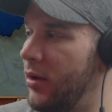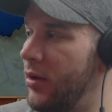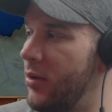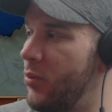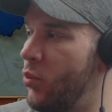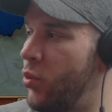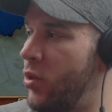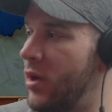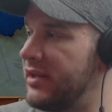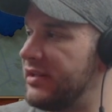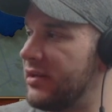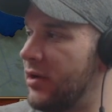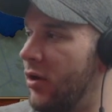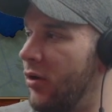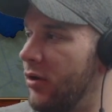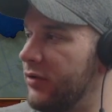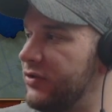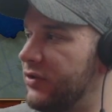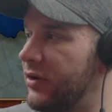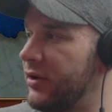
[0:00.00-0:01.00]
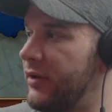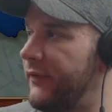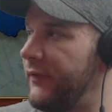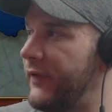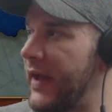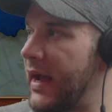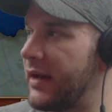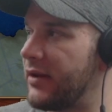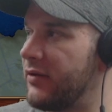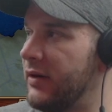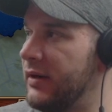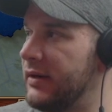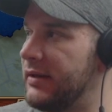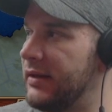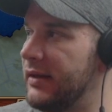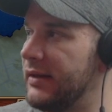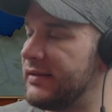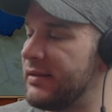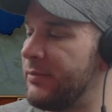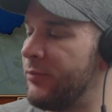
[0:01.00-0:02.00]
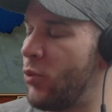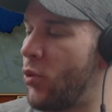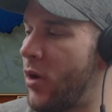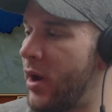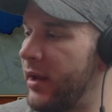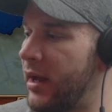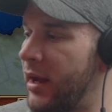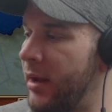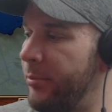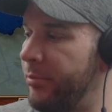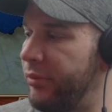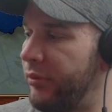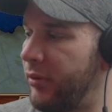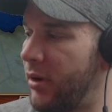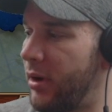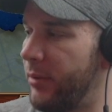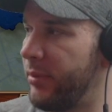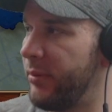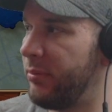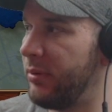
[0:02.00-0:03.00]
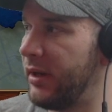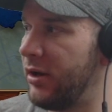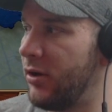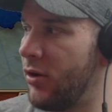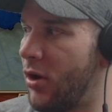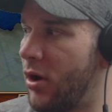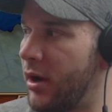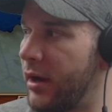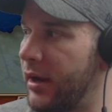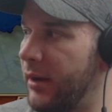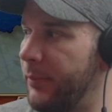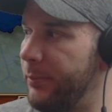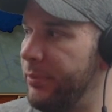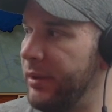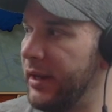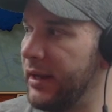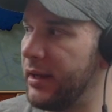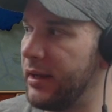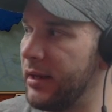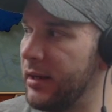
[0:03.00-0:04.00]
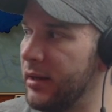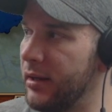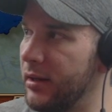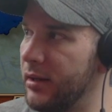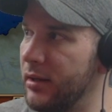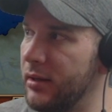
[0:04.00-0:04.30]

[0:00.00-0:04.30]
what's also going to factor into this, and why I'm probably not going to pick